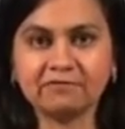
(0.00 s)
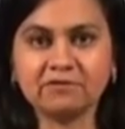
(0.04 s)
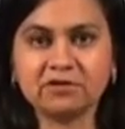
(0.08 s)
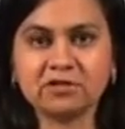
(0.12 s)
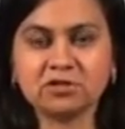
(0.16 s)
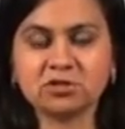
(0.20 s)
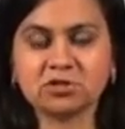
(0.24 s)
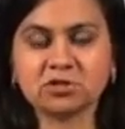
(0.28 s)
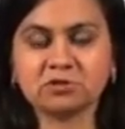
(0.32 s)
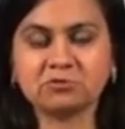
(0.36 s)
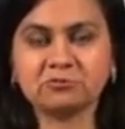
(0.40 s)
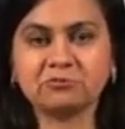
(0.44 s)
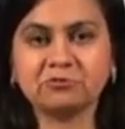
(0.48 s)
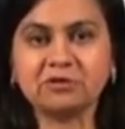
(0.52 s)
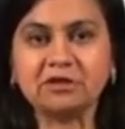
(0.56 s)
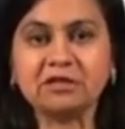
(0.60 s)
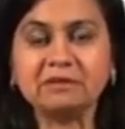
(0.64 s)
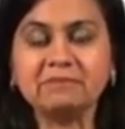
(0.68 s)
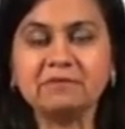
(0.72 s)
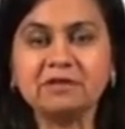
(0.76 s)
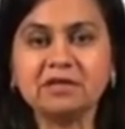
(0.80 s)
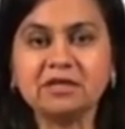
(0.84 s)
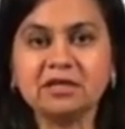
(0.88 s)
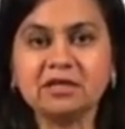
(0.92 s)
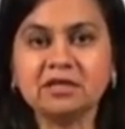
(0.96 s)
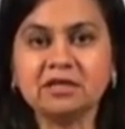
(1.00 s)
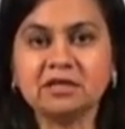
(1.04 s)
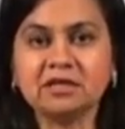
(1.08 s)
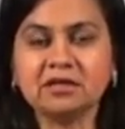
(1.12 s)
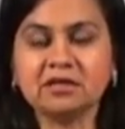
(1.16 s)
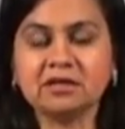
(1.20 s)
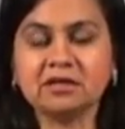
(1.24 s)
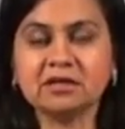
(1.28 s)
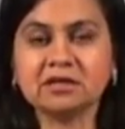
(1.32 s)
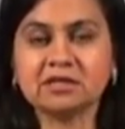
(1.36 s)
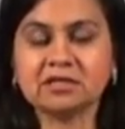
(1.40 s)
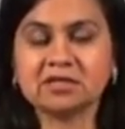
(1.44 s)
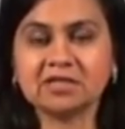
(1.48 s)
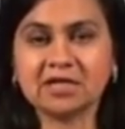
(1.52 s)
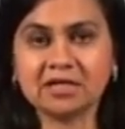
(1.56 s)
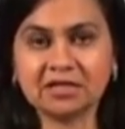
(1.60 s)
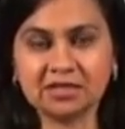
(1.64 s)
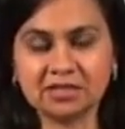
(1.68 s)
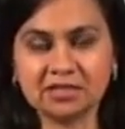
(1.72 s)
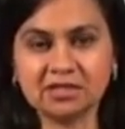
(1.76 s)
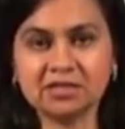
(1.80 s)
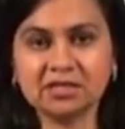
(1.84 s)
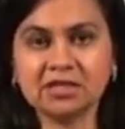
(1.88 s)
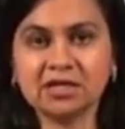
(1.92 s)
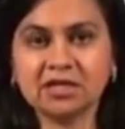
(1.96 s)
which will be
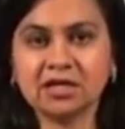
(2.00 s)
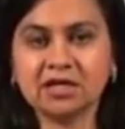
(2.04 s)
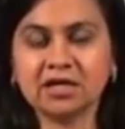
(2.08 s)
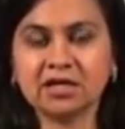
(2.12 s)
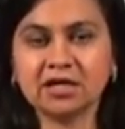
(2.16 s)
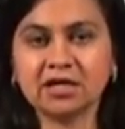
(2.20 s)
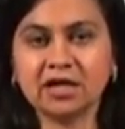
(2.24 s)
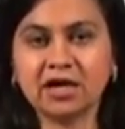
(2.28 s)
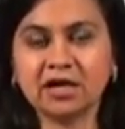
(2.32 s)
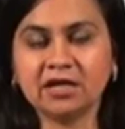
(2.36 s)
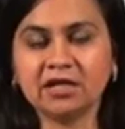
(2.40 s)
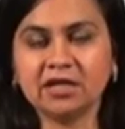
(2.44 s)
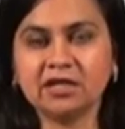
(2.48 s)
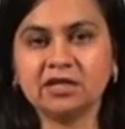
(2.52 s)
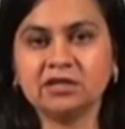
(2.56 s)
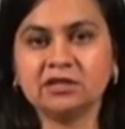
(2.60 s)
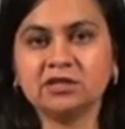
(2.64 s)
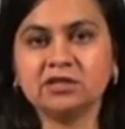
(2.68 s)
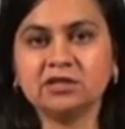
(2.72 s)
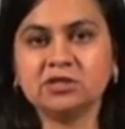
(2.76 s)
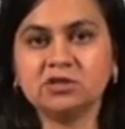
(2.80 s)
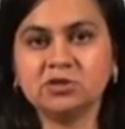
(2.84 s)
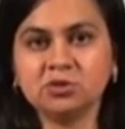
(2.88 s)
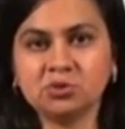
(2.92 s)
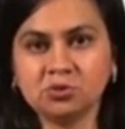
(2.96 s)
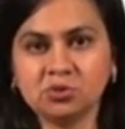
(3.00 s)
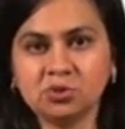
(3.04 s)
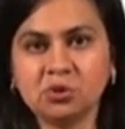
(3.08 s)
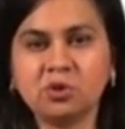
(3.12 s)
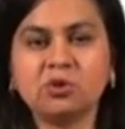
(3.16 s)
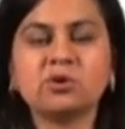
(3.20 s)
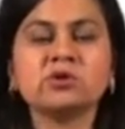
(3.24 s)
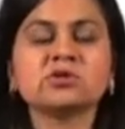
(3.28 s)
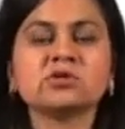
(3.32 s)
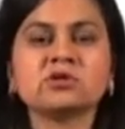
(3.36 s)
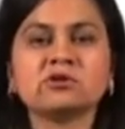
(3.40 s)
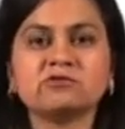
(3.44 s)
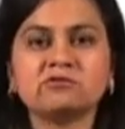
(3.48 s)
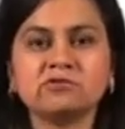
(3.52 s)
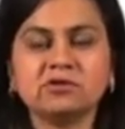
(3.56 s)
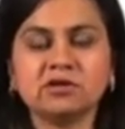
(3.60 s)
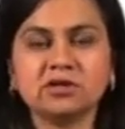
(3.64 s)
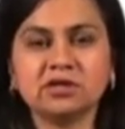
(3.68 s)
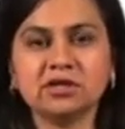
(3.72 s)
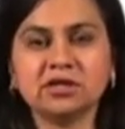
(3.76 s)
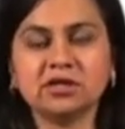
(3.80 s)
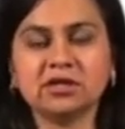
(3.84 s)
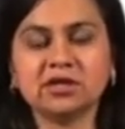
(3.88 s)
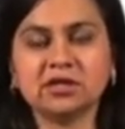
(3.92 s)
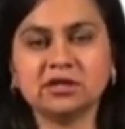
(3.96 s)
studied in the due course of
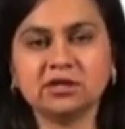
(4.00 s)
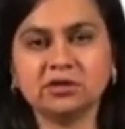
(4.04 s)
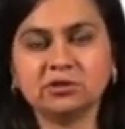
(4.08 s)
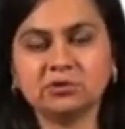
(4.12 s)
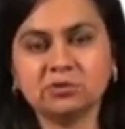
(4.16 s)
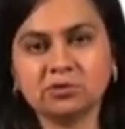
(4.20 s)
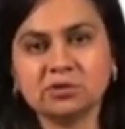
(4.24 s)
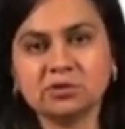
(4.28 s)
the